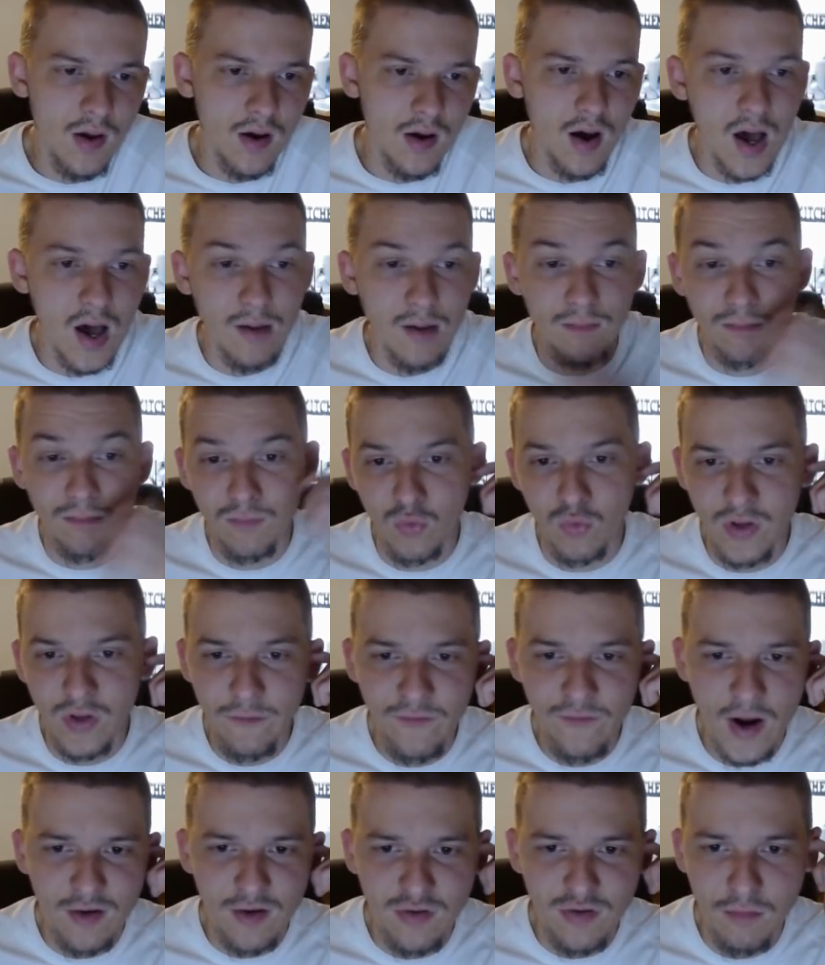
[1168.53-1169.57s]
Um, when you
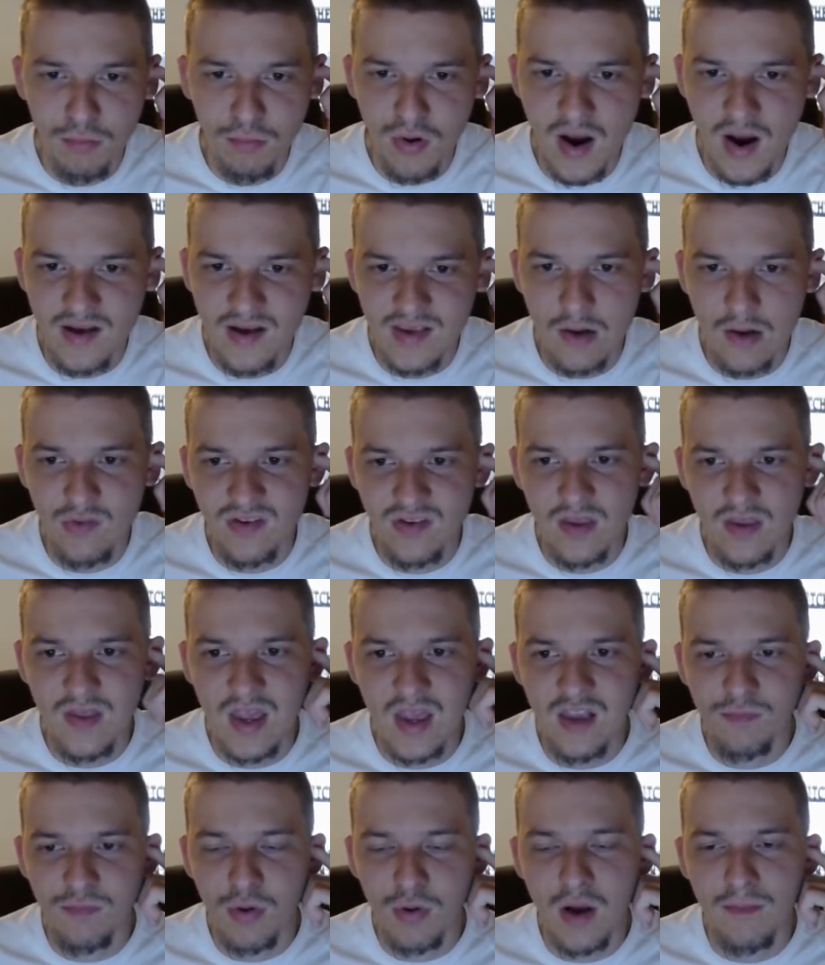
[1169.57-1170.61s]
factor in price, I would say that
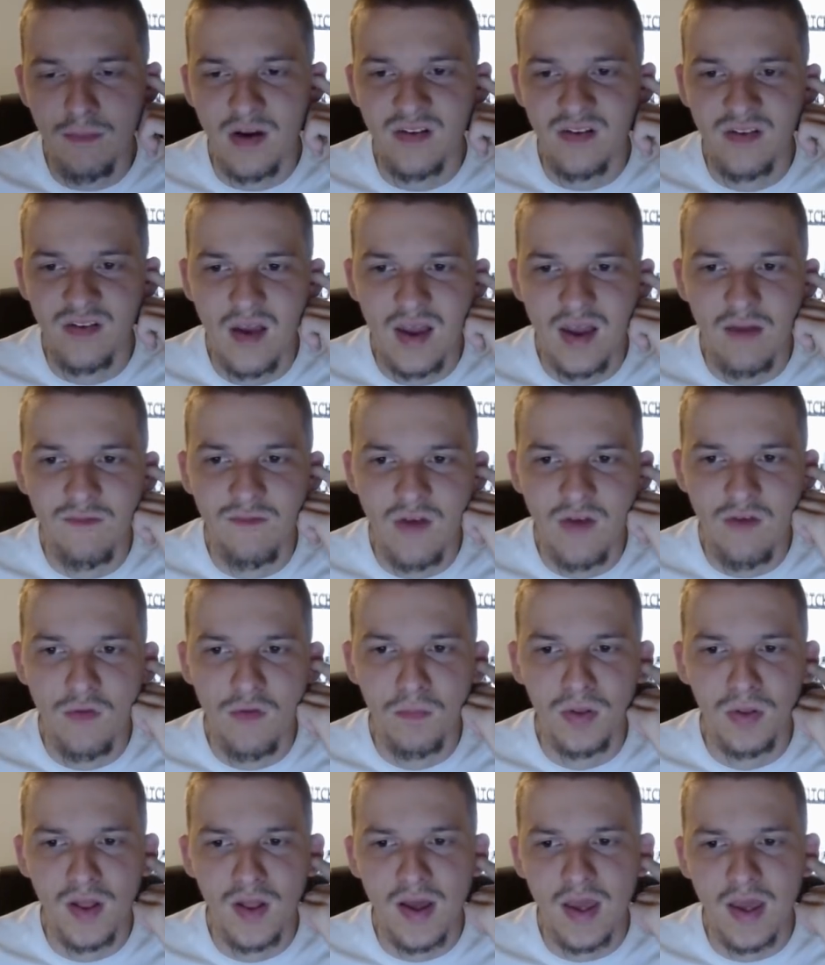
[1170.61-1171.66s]
he's probably my second favorite
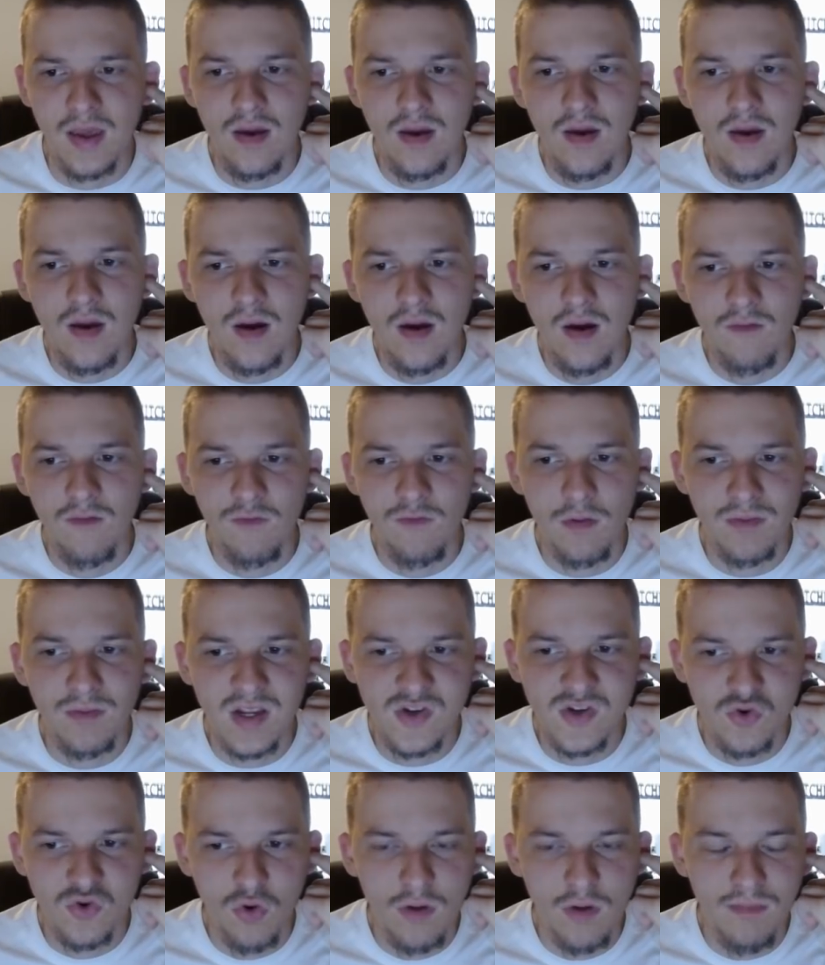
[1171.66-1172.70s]
play from
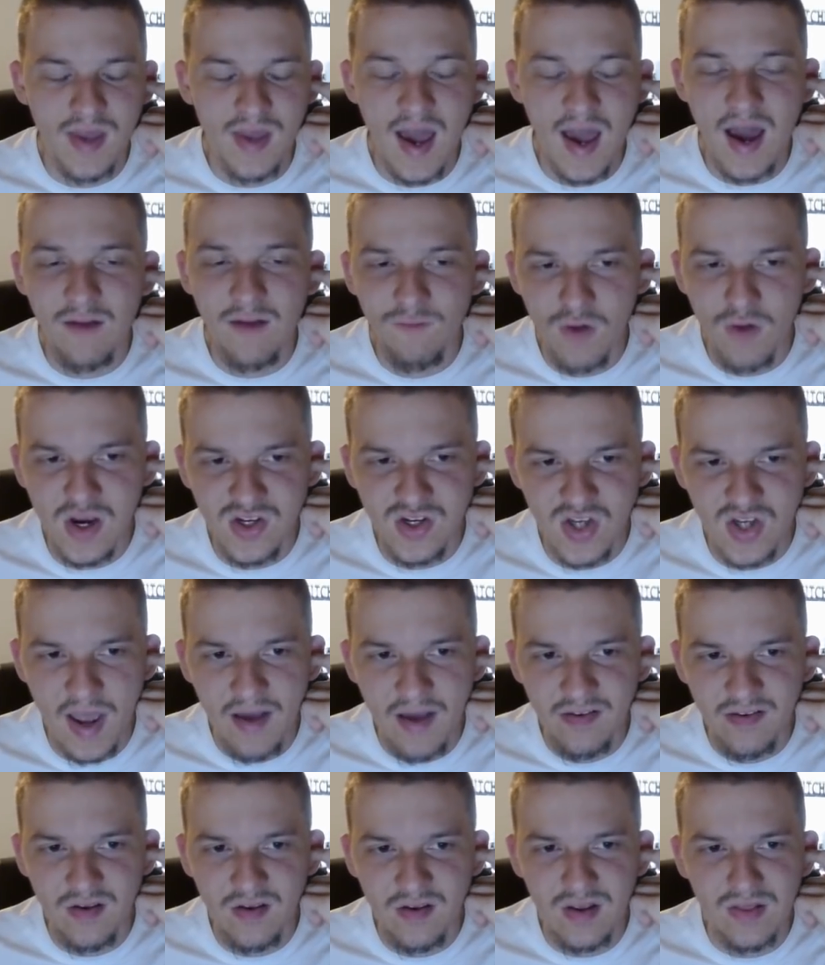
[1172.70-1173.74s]
Detroit behind Frank
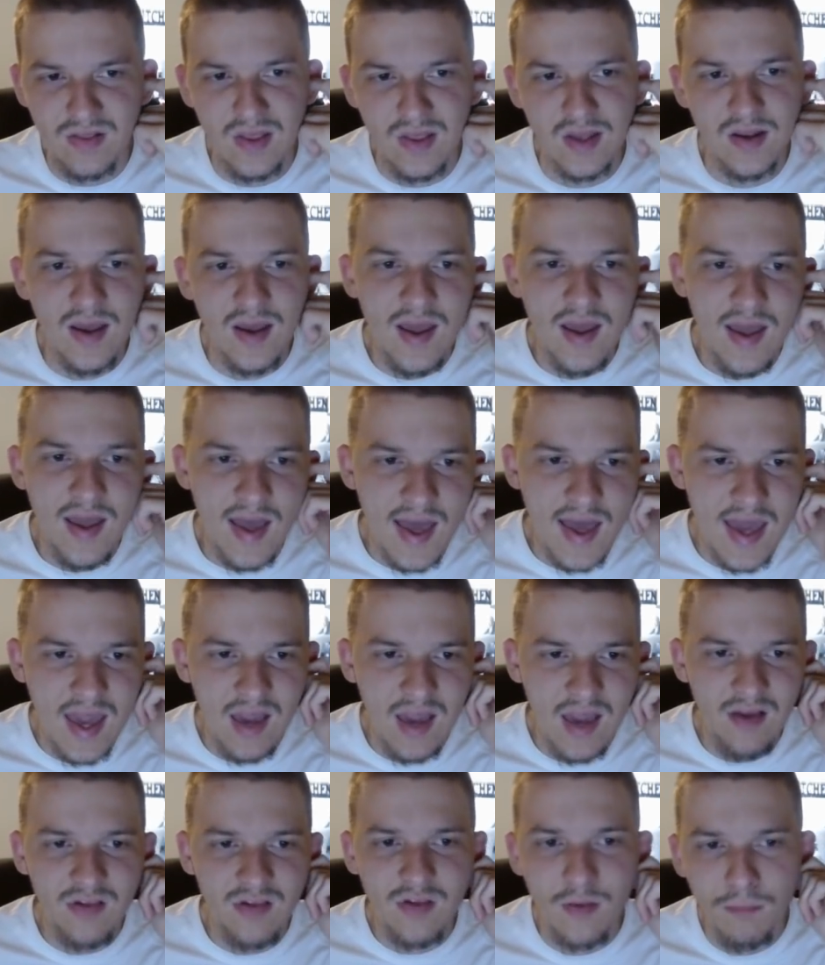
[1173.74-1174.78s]
Jackson, and then
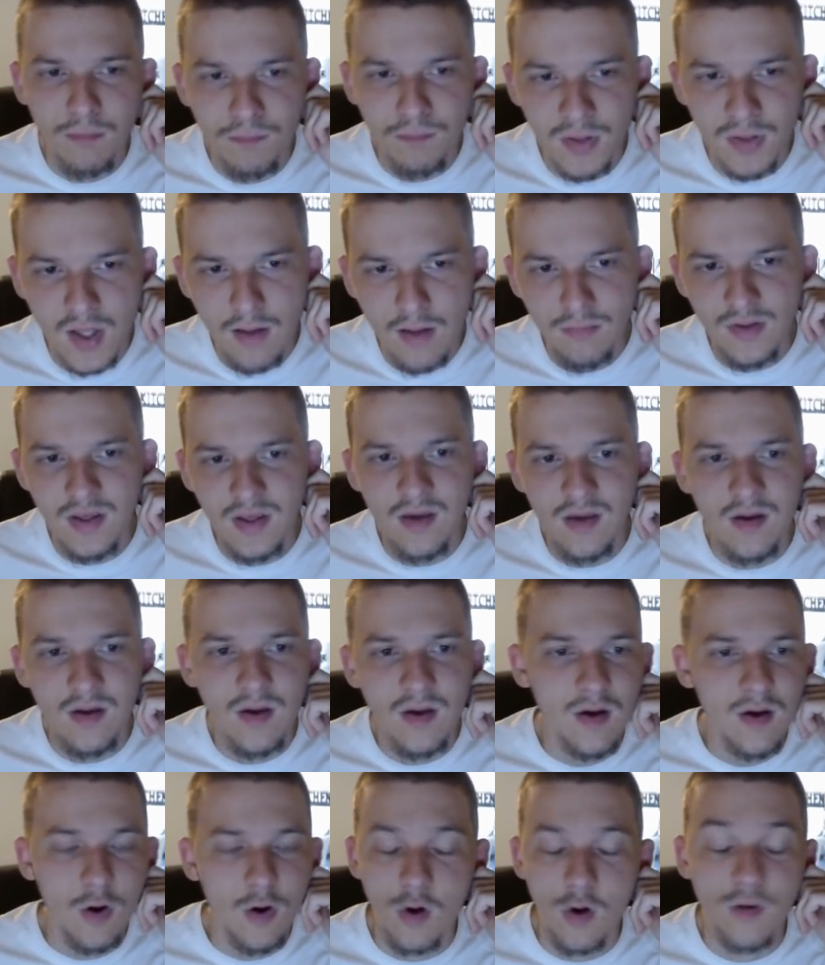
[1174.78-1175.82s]
Hayes, Plumlee,
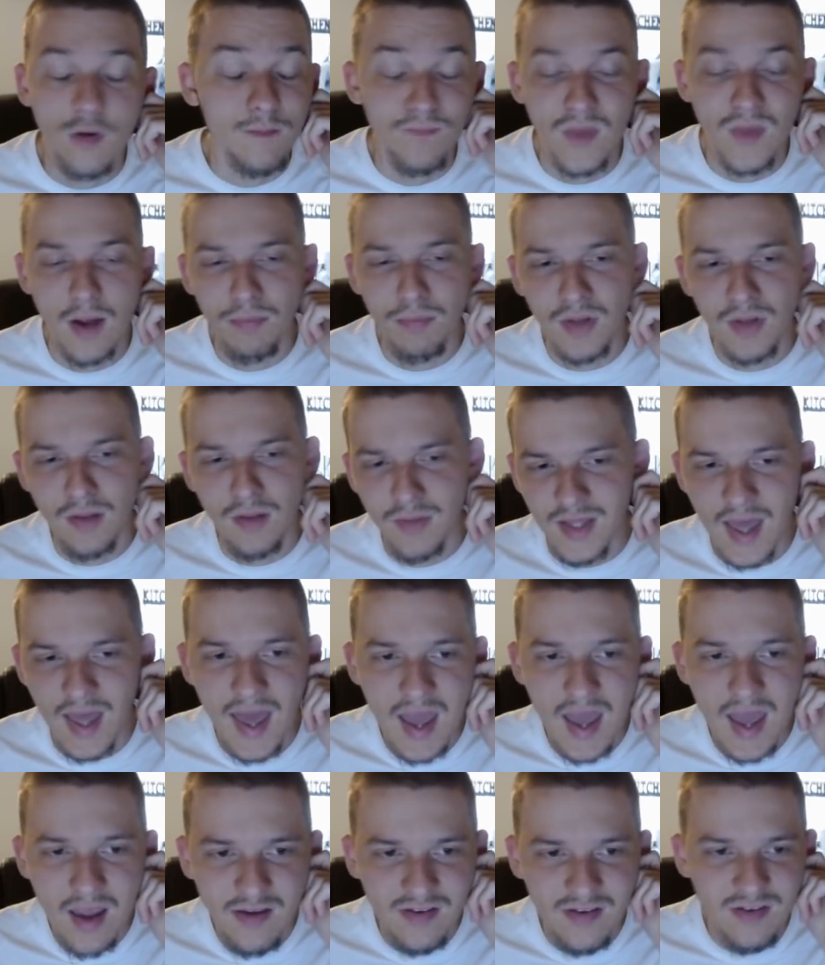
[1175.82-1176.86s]
or not Plumlee,
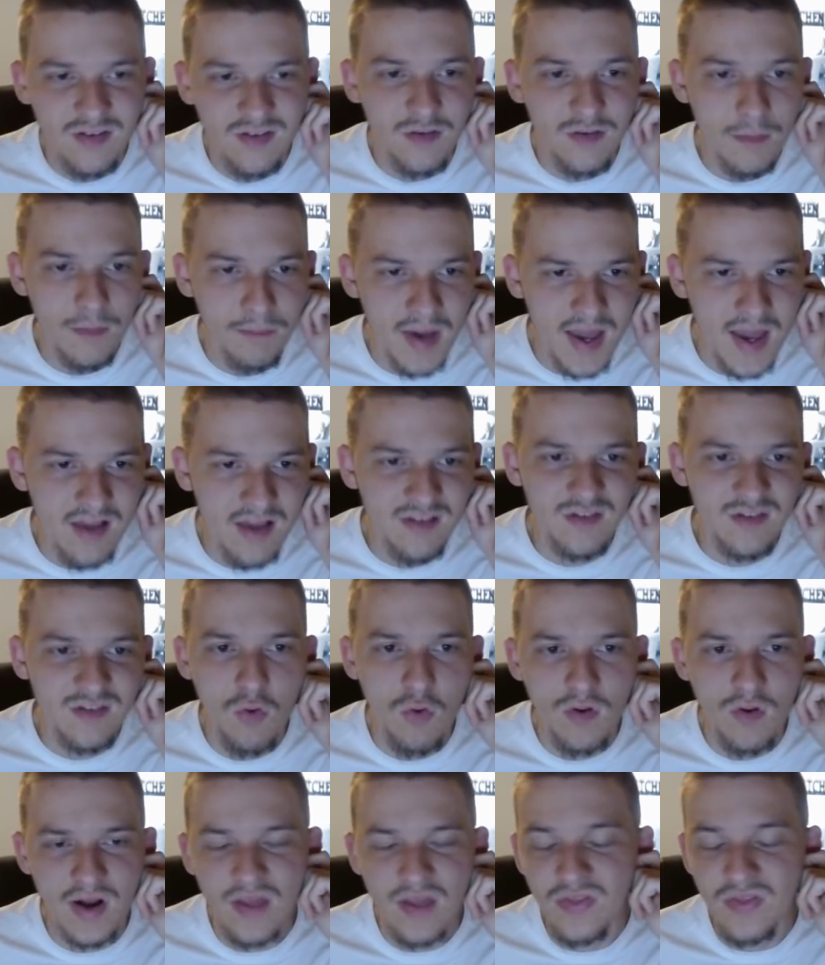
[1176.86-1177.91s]
Hayes, Bey,
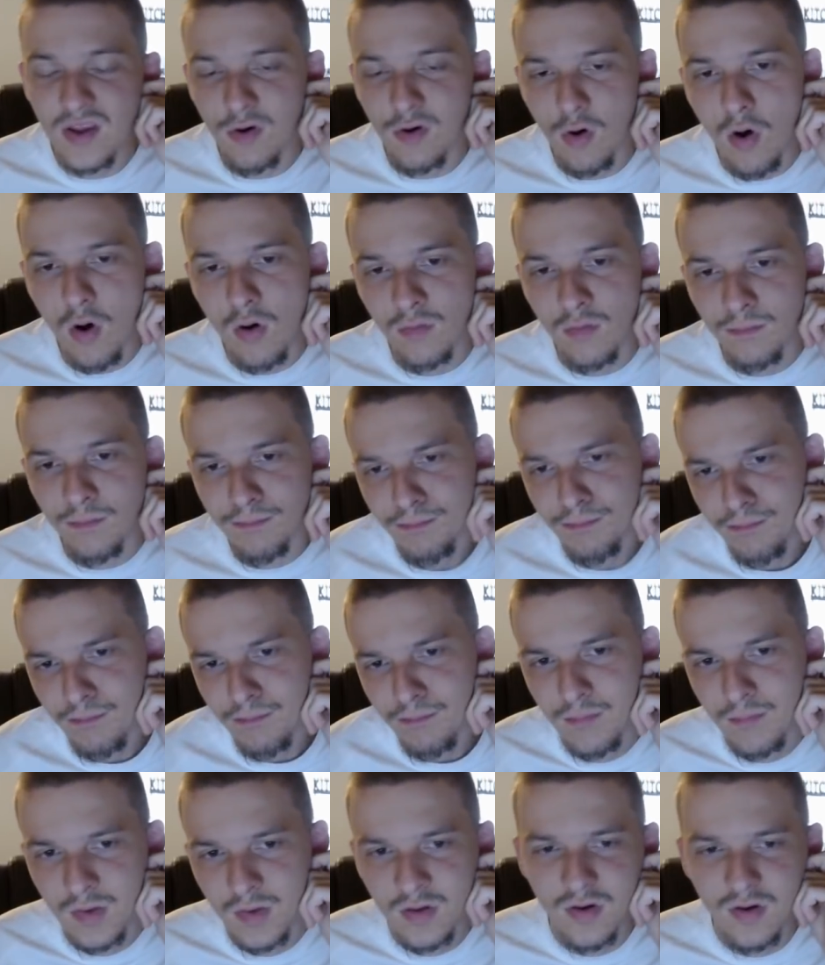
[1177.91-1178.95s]
Stewart, I think are all
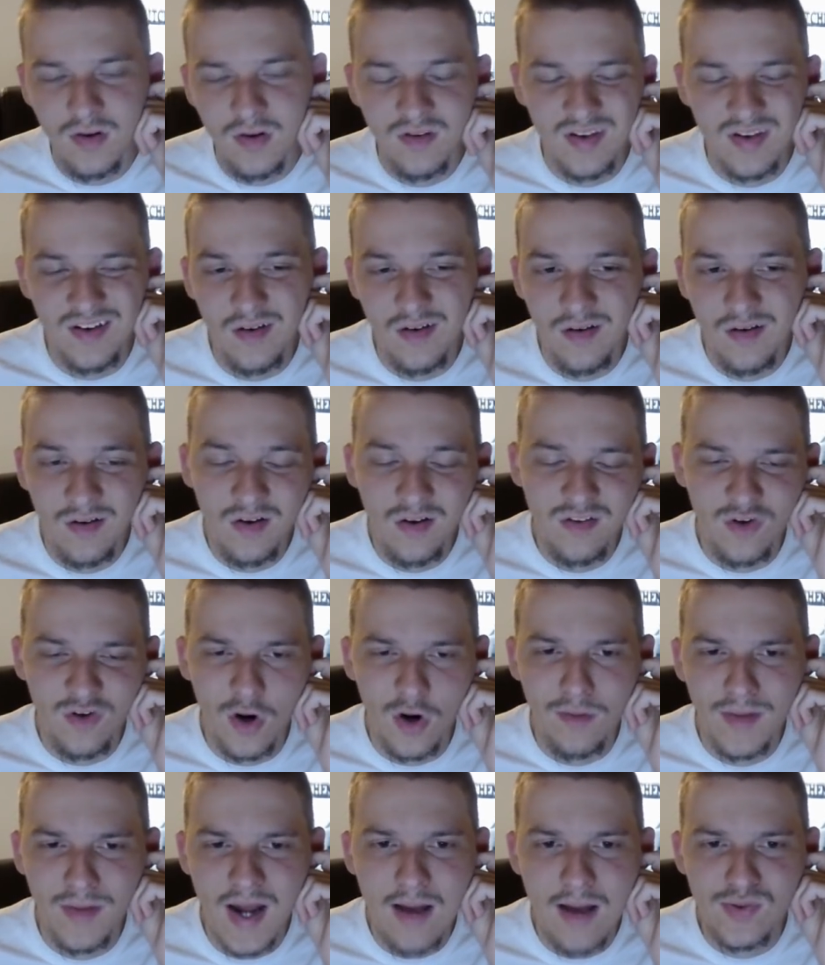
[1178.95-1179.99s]
good good
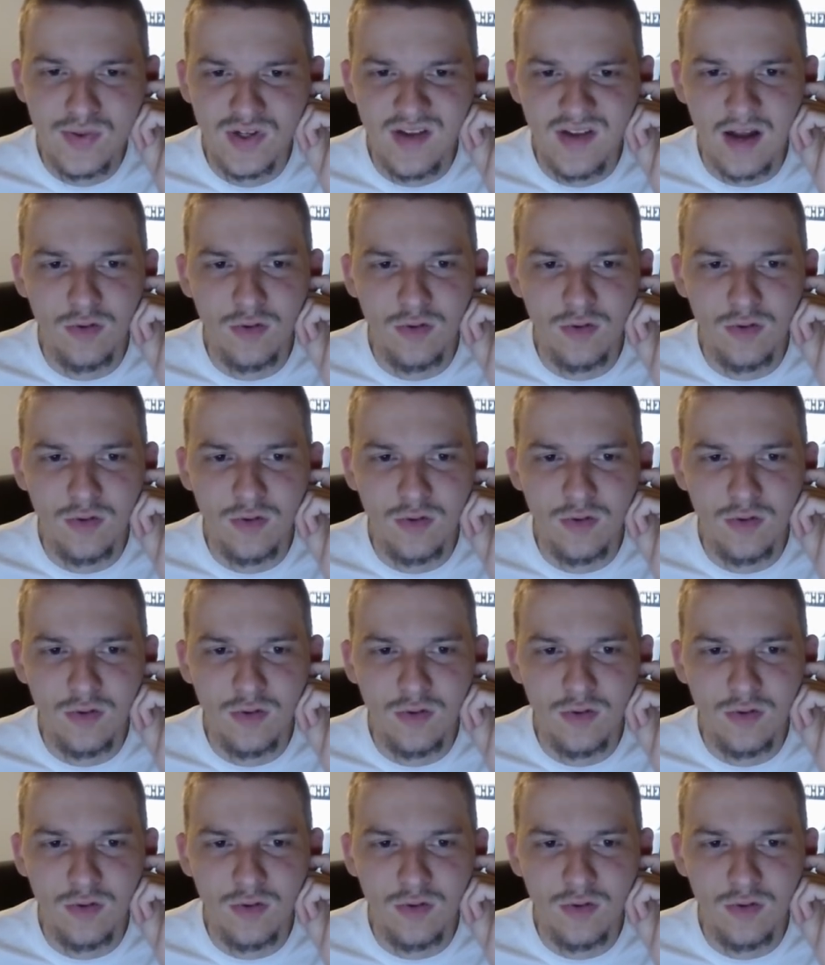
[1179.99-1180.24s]
tournament options.